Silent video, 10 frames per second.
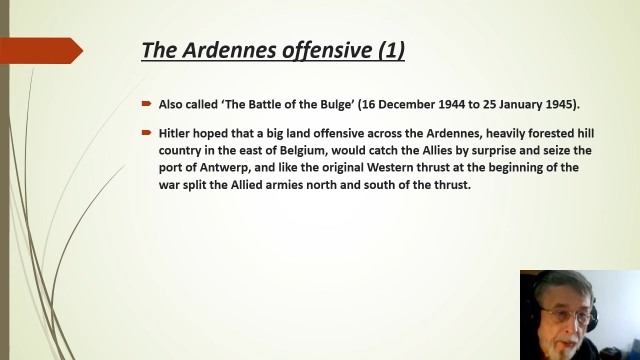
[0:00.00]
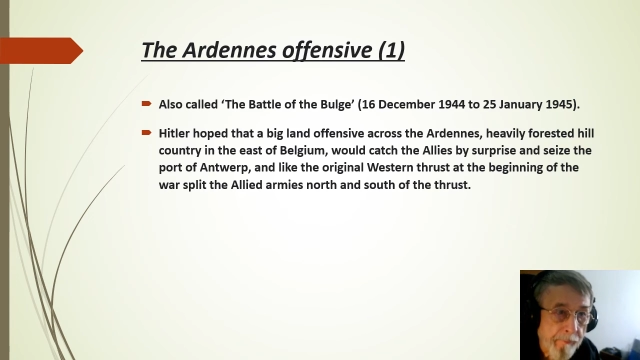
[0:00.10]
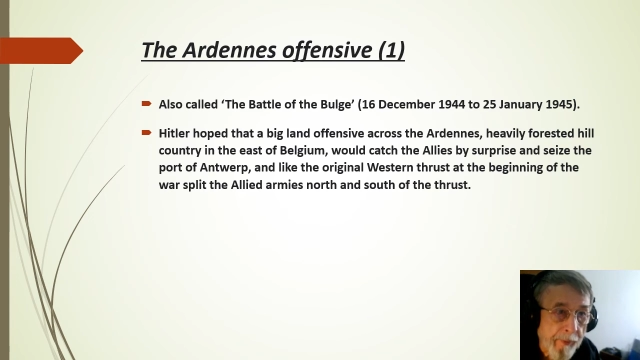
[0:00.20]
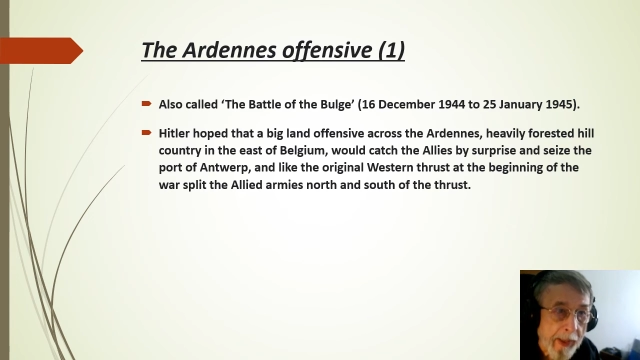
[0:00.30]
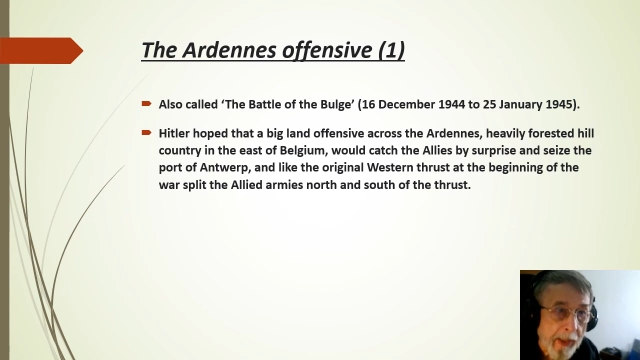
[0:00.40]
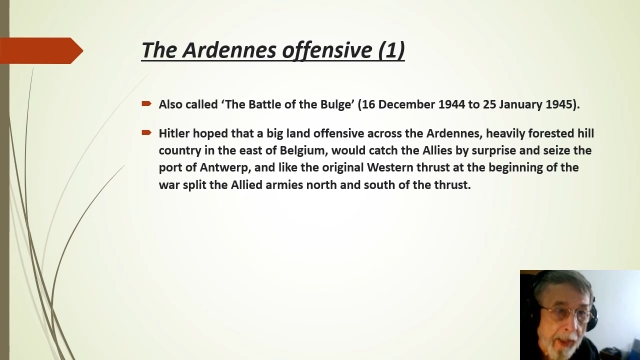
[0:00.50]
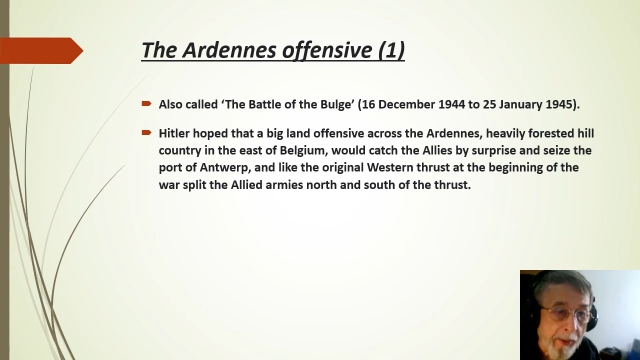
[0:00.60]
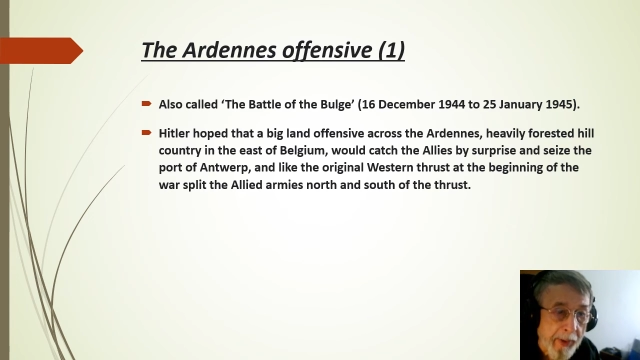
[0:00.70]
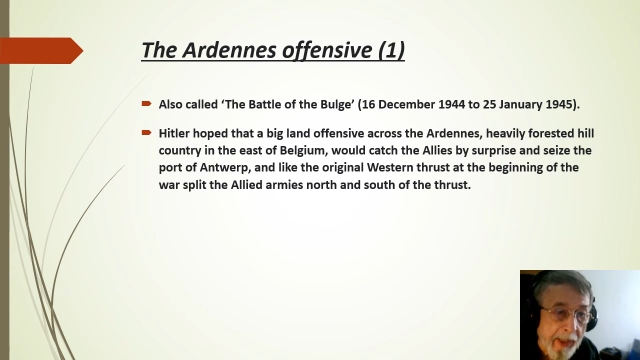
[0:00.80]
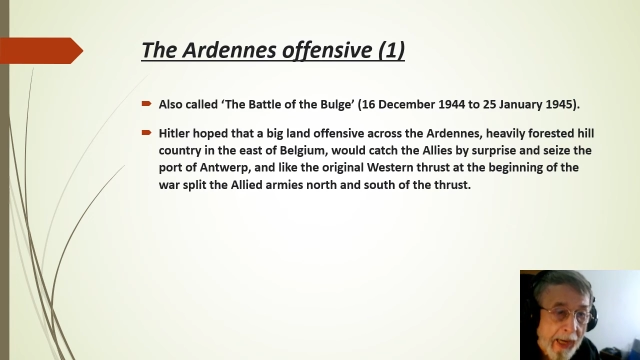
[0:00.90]
Finally,
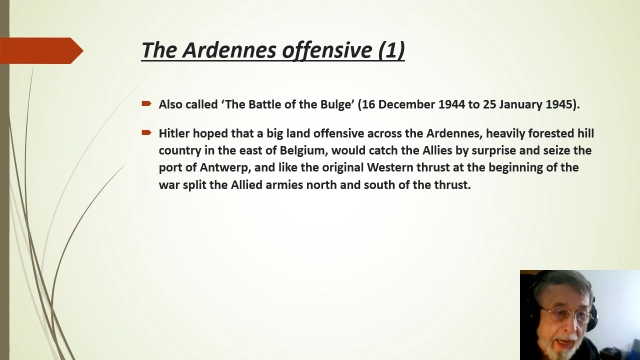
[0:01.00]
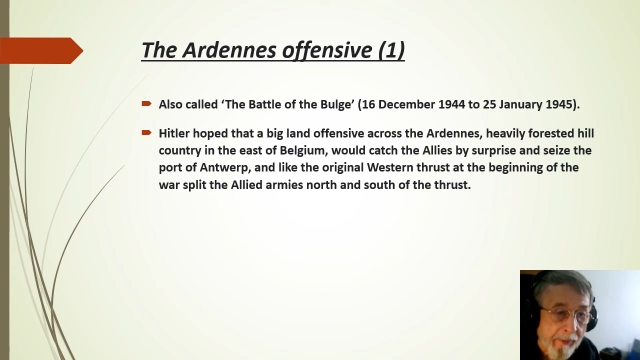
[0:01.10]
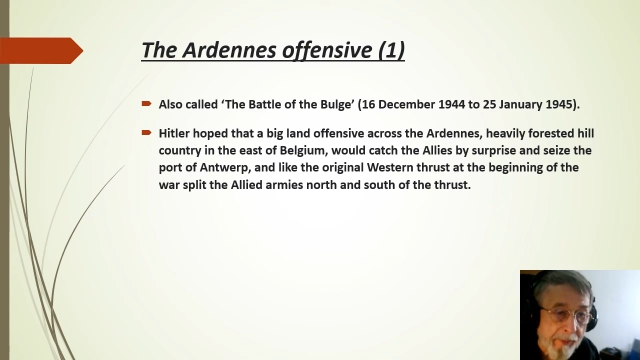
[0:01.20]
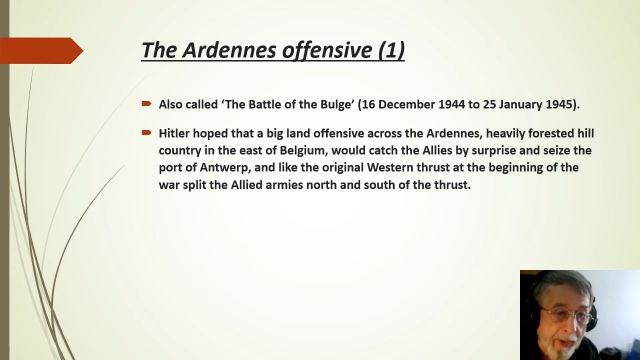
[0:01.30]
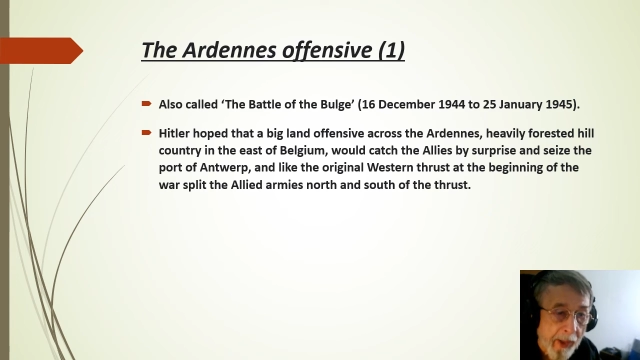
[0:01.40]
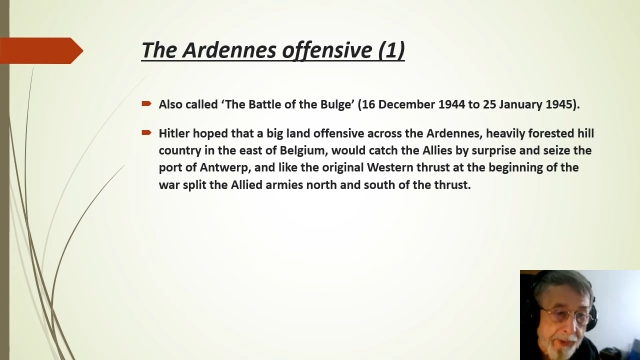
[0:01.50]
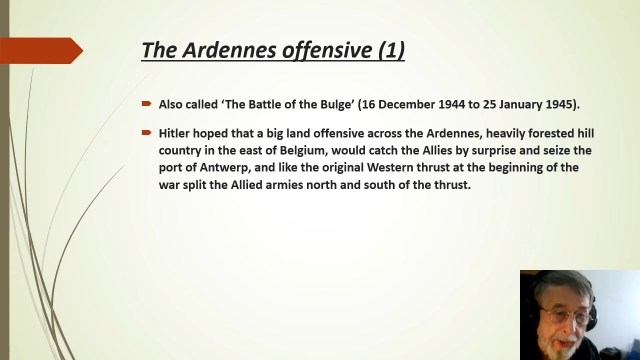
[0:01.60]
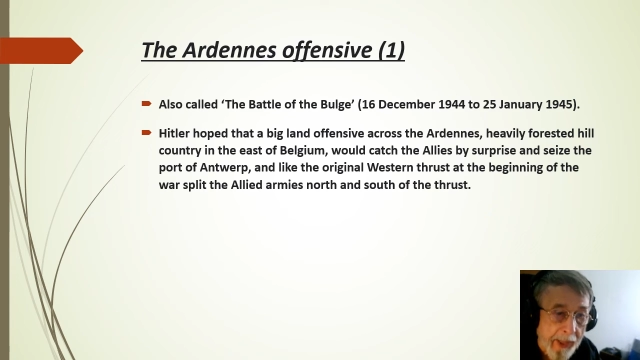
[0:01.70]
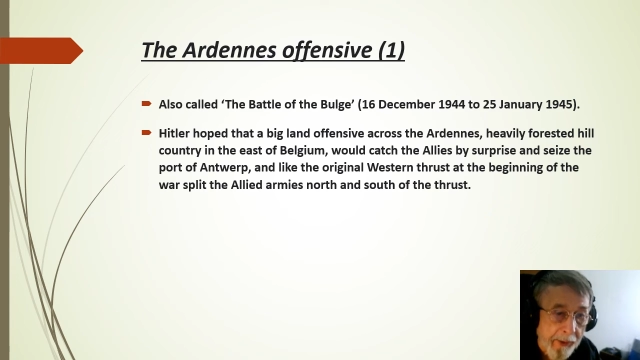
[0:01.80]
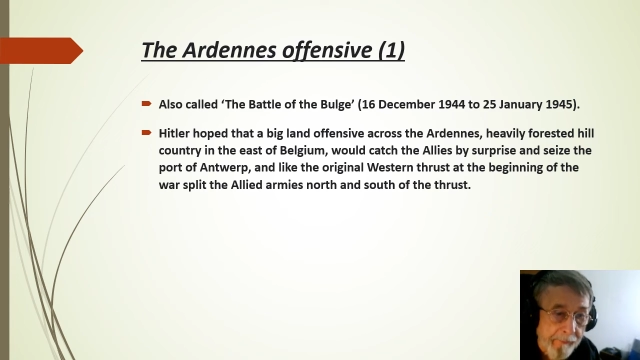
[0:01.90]
we have the
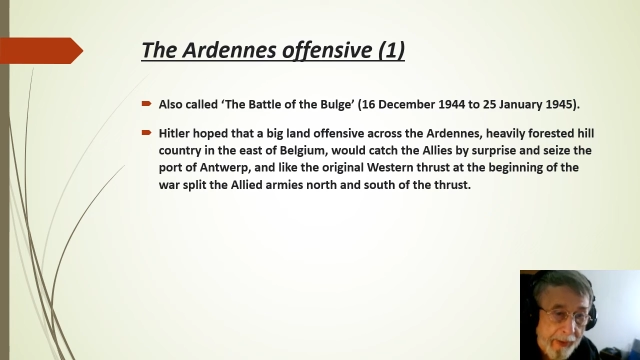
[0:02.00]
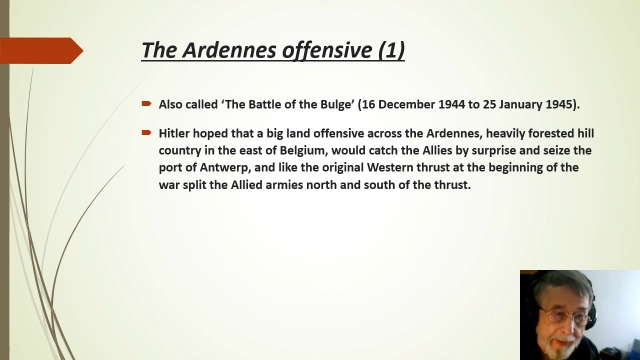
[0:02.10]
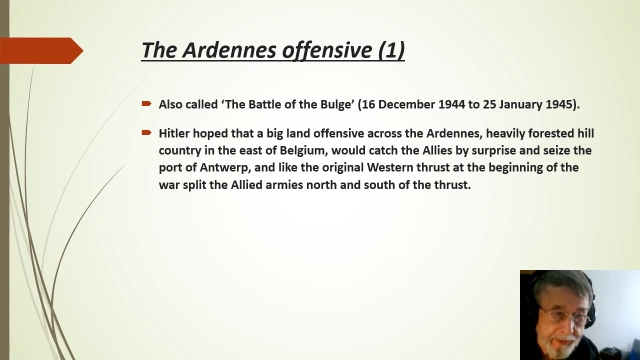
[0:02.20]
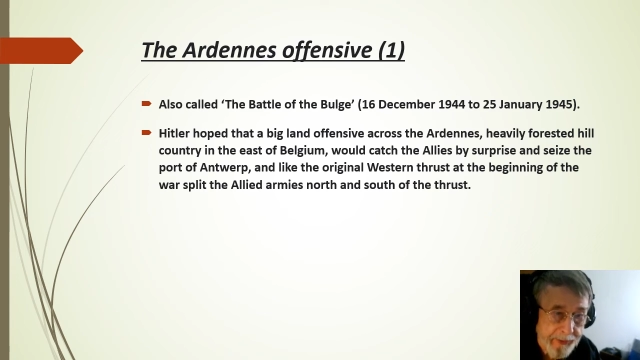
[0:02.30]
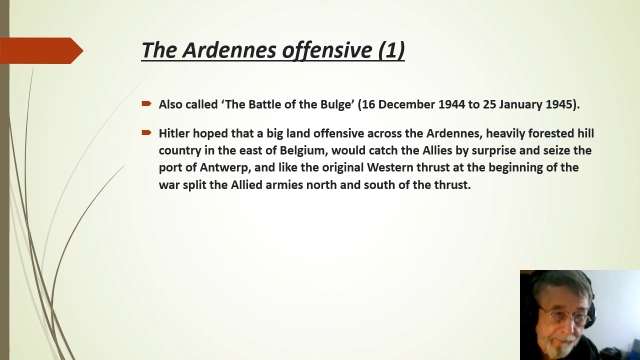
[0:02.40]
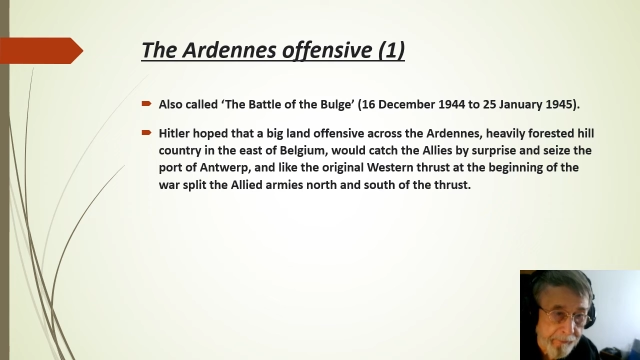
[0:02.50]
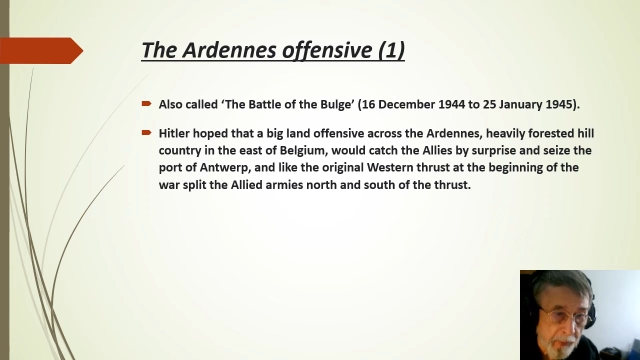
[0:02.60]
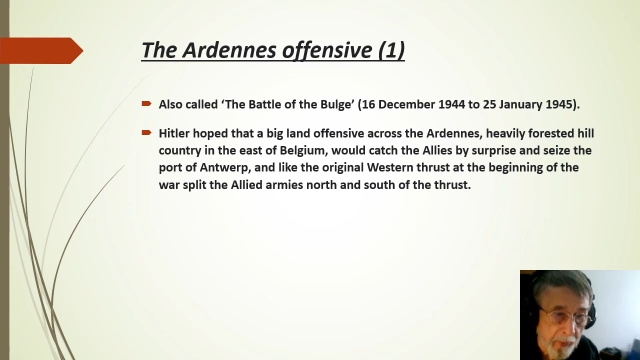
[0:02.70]
Ardennes offensive,